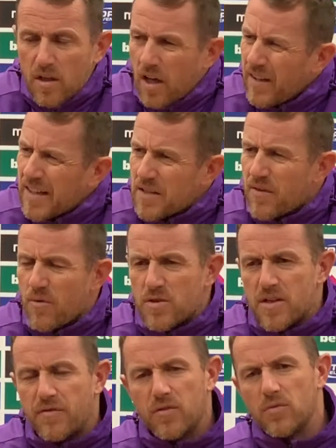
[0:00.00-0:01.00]
I think it's very
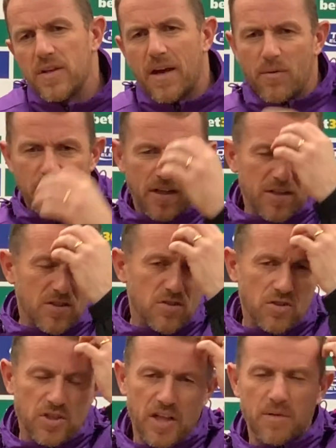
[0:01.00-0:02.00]
difficult nowadays to
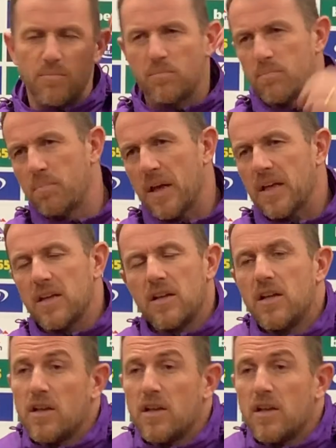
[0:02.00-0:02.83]
just keep picking.